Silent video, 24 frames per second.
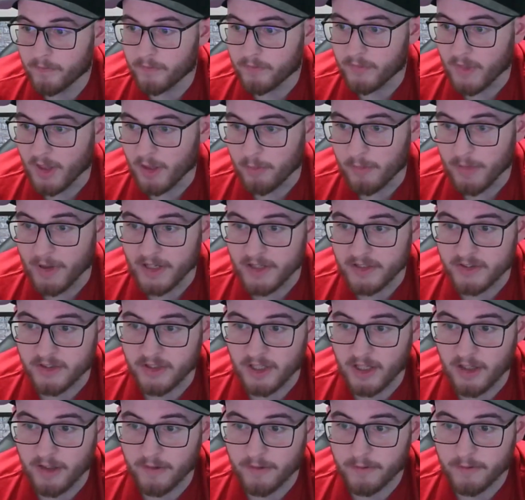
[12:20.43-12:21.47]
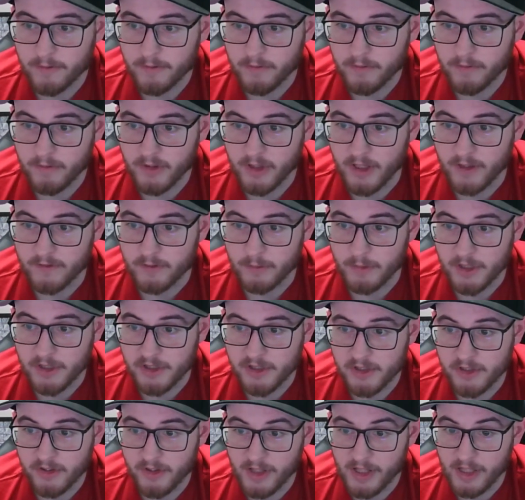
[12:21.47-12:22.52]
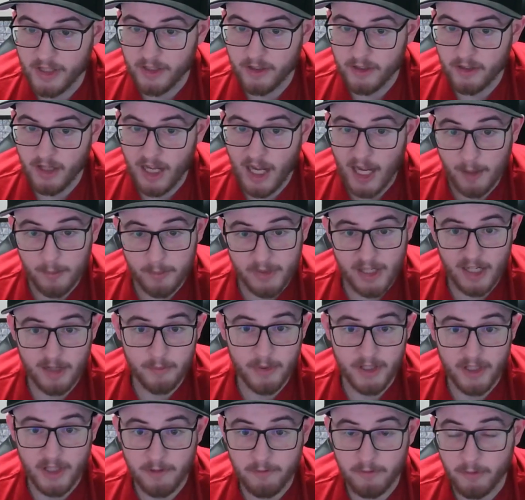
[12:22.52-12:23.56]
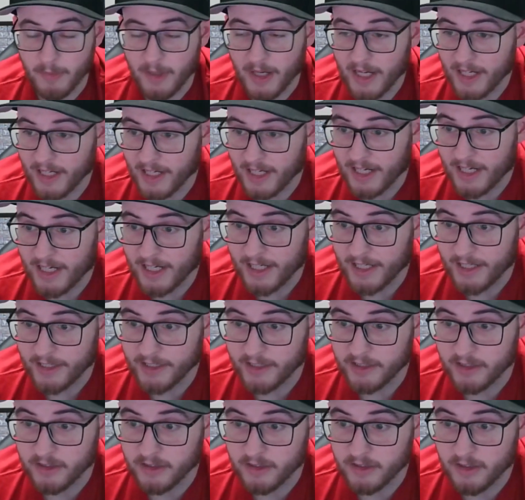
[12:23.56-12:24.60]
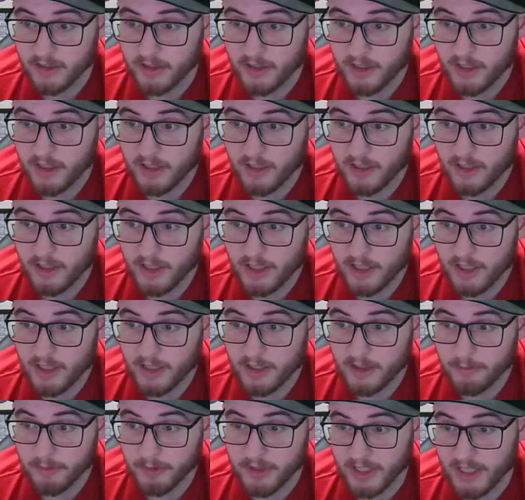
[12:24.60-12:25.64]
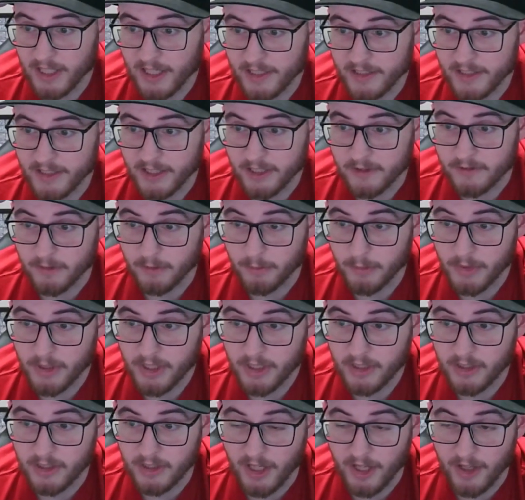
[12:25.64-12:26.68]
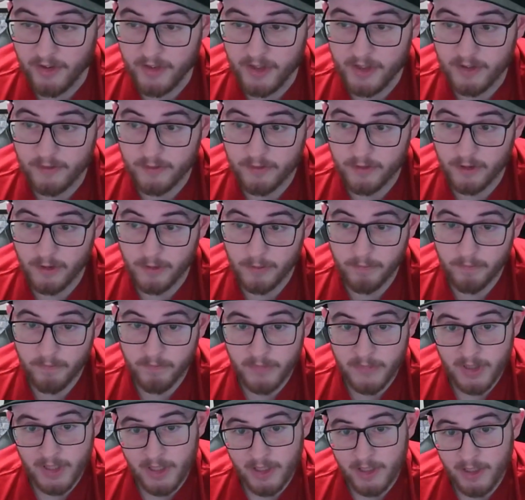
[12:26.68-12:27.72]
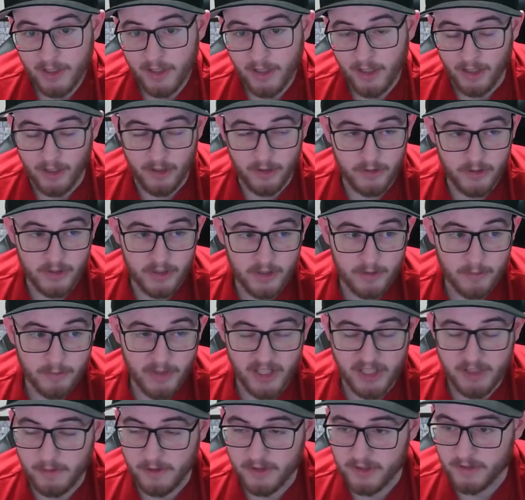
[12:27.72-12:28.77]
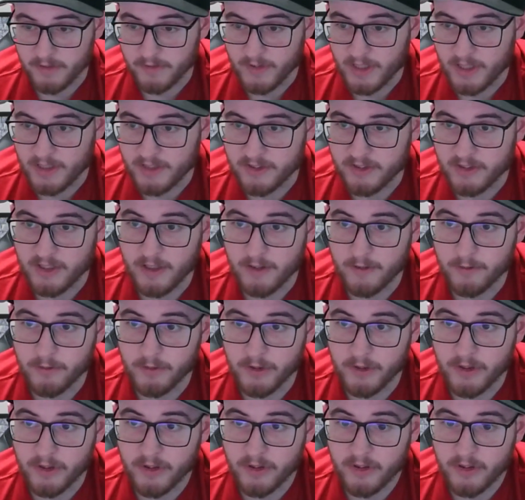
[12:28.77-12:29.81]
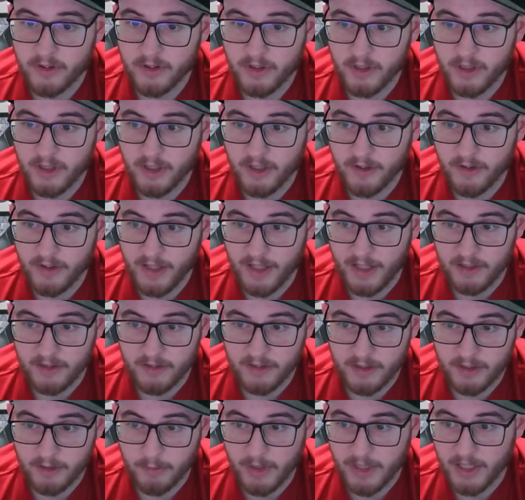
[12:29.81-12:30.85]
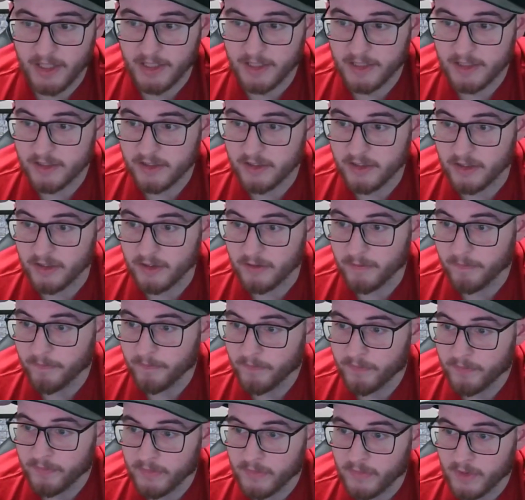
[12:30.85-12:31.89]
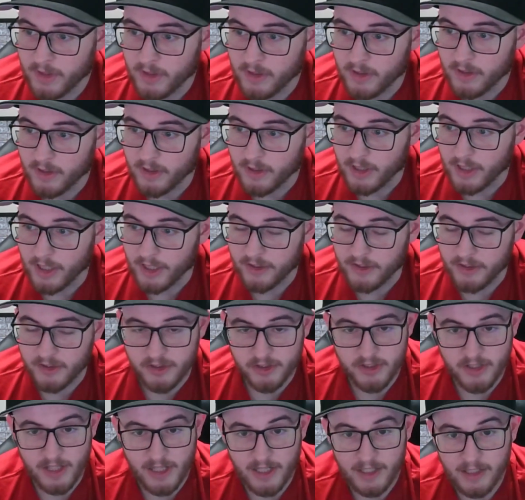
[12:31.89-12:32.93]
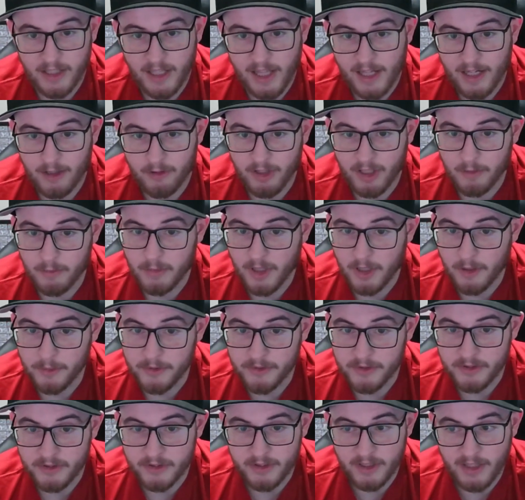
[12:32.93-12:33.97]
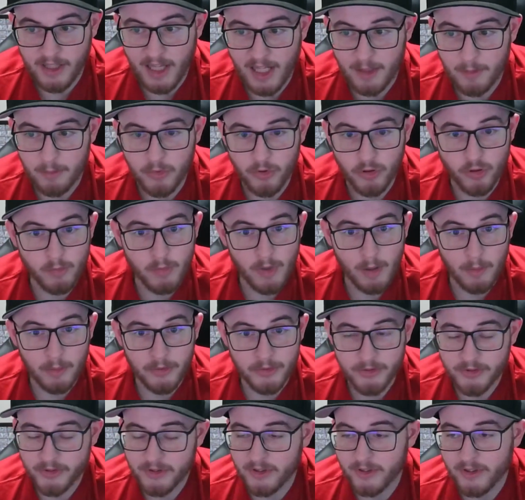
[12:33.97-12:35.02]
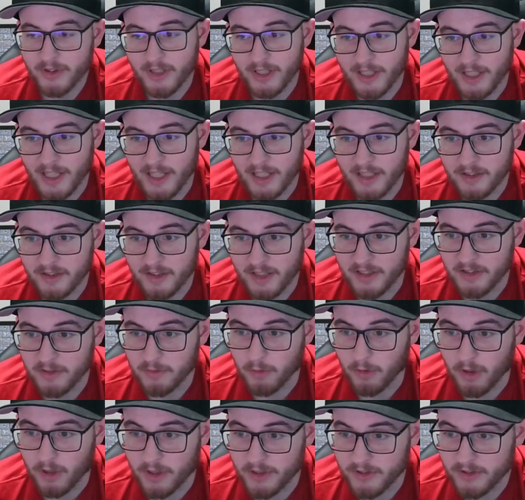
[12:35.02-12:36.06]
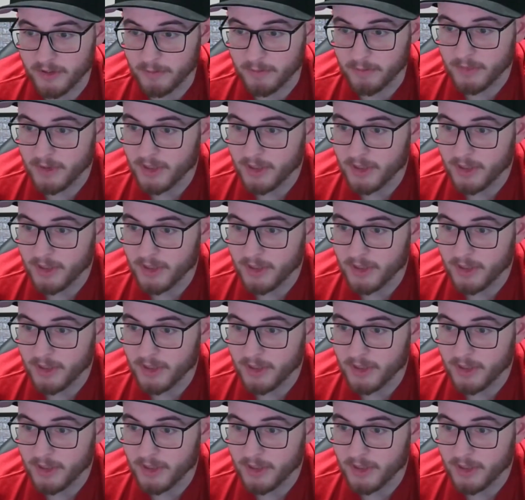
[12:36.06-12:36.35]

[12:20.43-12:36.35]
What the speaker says: And based off the information that I'm kind of picking up with my eye, with the eye test from me, and then from the Baseball Savant stuff with the analytic page, and there's just not a lot of red bubbles. It's a lot of blue bubbles, and that's worrisome.